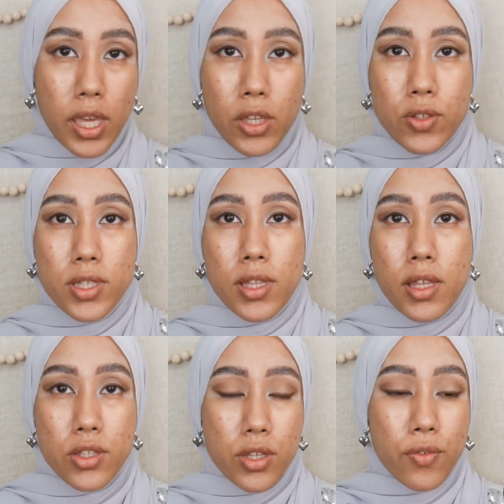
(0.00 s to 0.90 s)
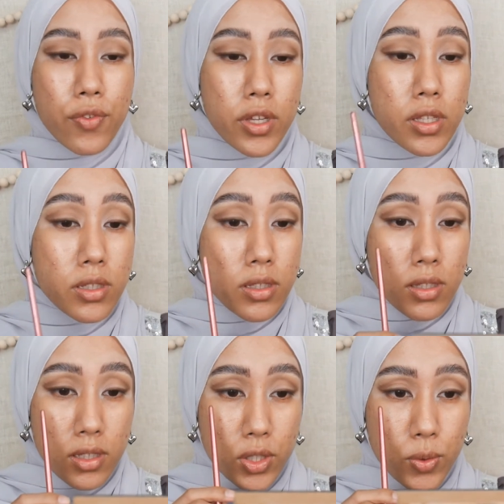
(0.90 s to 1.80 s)
Can you see the difference?
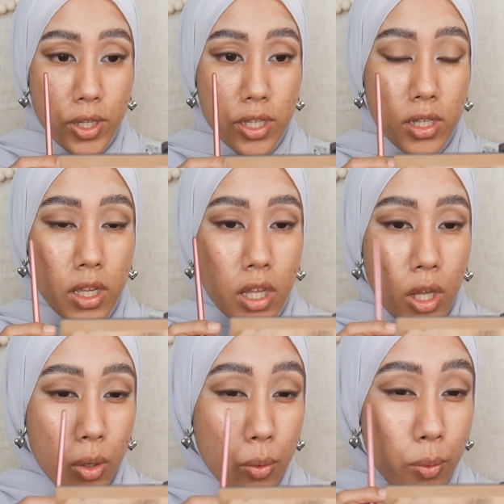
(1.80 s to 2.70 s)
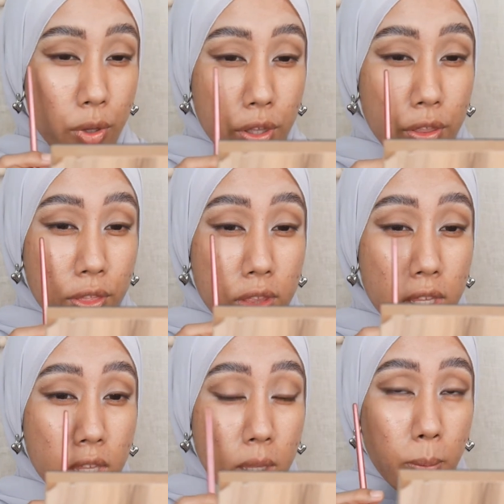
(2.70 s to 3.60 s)
This one with
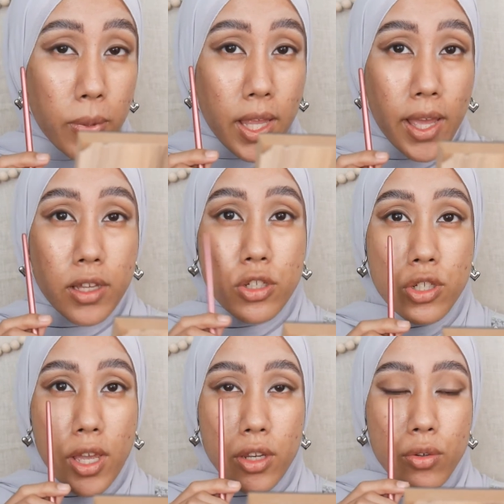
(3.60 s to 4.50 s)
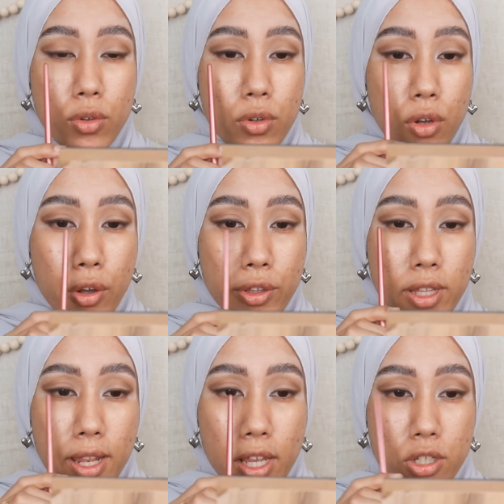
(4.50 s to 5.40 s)
the black shadow on
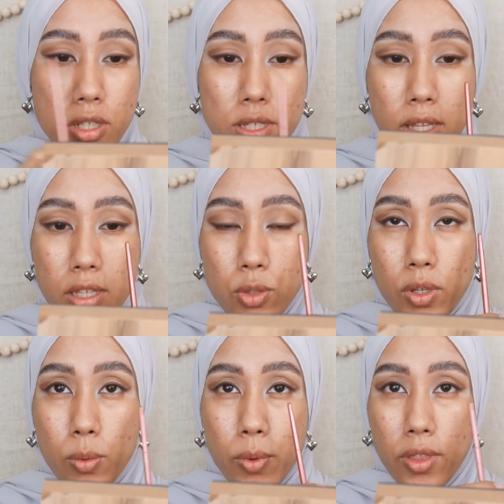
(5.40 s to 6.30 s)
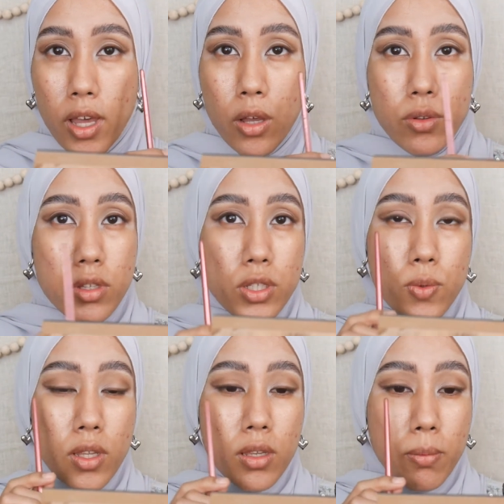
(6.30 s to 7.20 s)
the lashes and this one without.
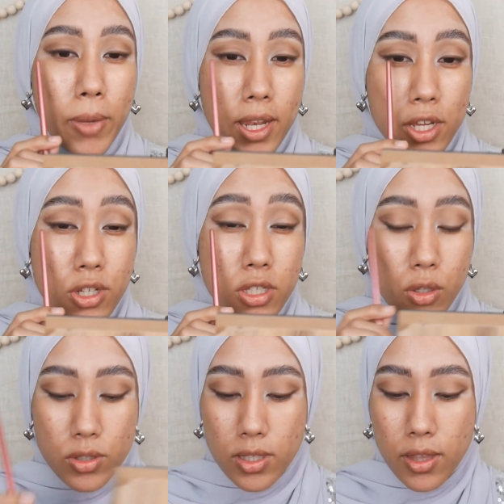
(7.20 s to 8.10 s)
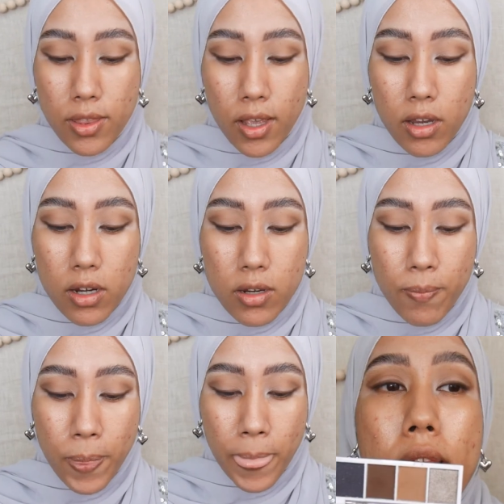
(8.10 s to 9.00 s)
This one, my lashes looks thicker.
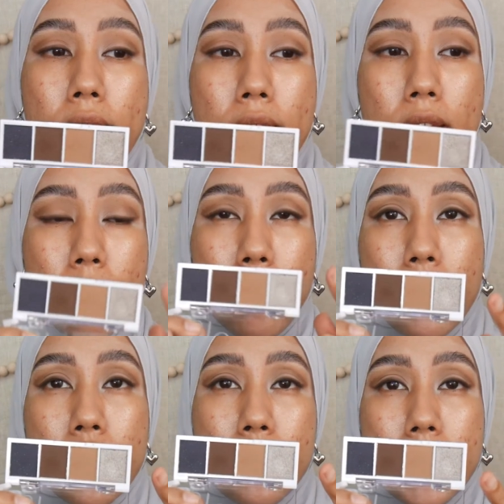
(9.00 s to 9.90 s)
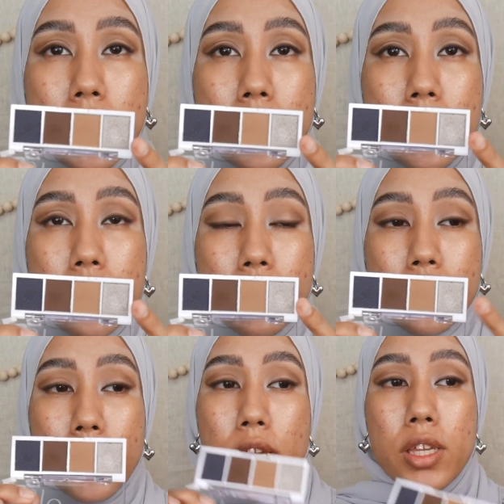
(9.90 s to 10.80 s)
And then I'm gonna use this
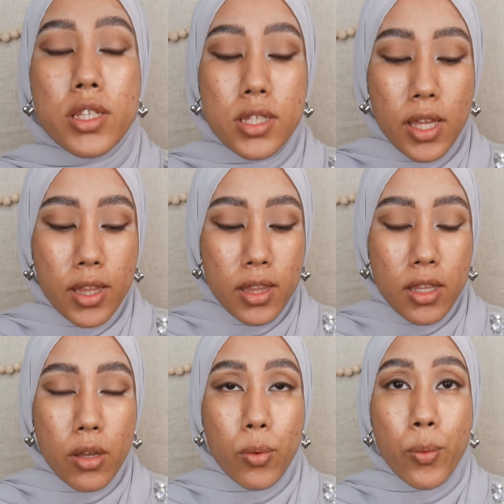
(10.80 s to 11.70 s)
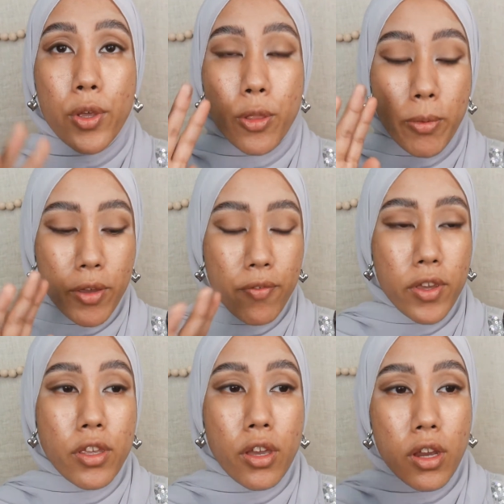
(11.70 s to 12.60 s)
shade, and with my
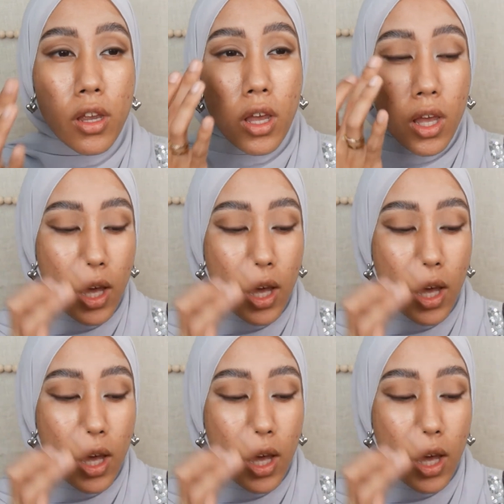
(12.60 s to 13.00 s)
finger